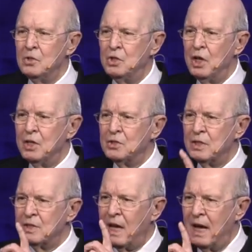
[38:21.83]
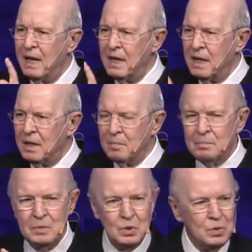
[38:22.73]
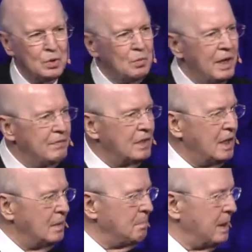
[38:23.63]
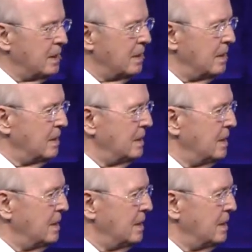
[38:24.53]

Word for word: Just as I am, you don't have to get better.